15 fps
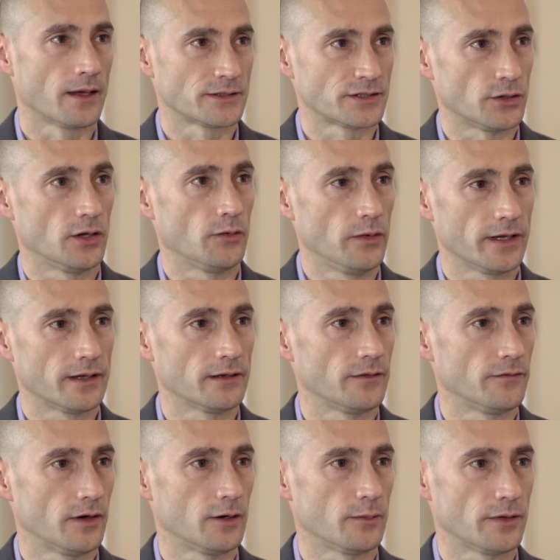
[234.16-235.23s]
so that we can
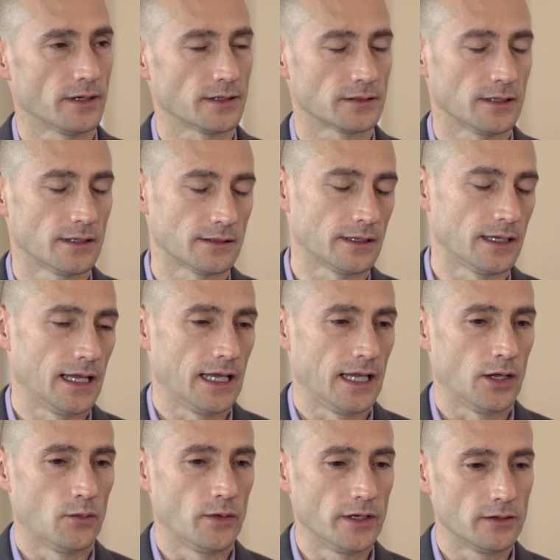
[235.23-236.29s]
develop this. Now,
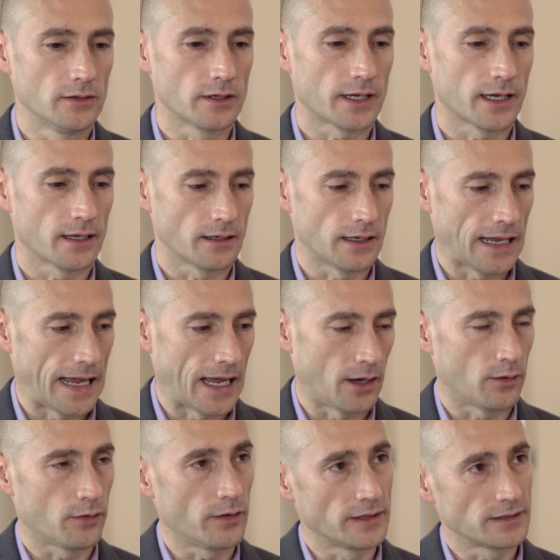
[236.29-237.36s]
when you look at
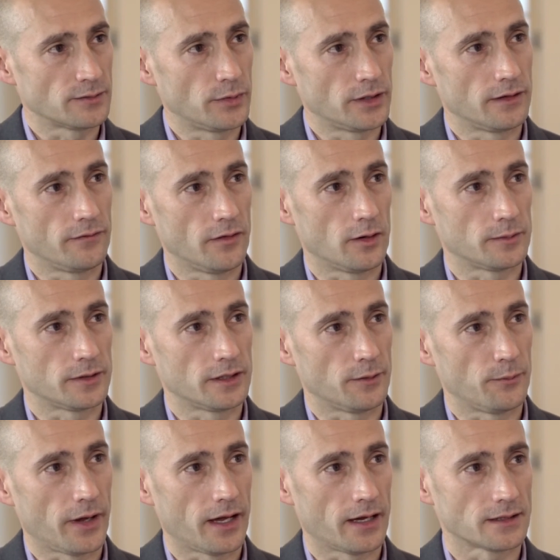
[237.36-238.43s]
how things have been developed in
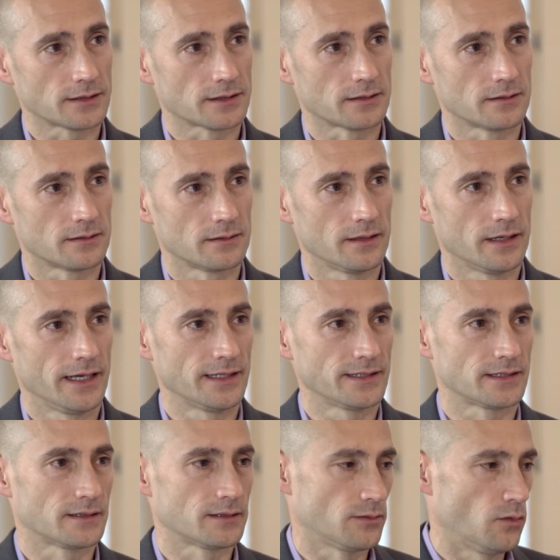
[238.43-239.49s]
the past,
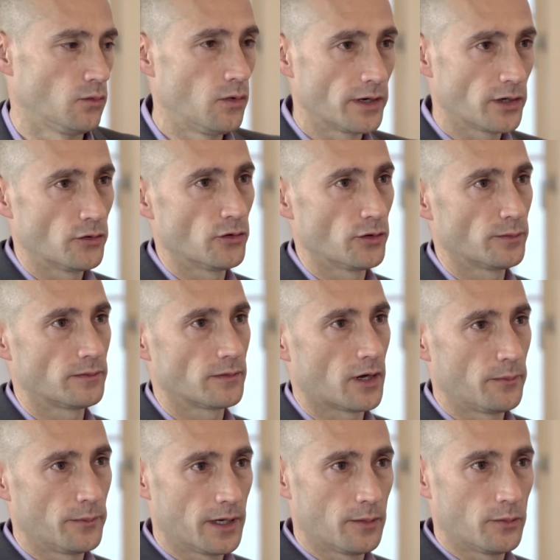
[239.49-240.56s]
it's one group
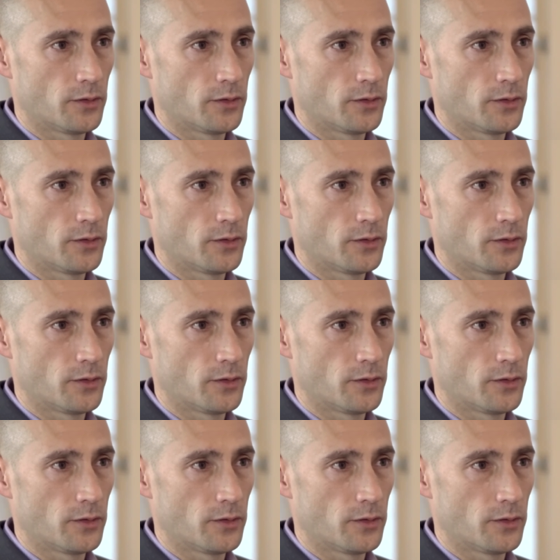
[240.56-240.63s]
coming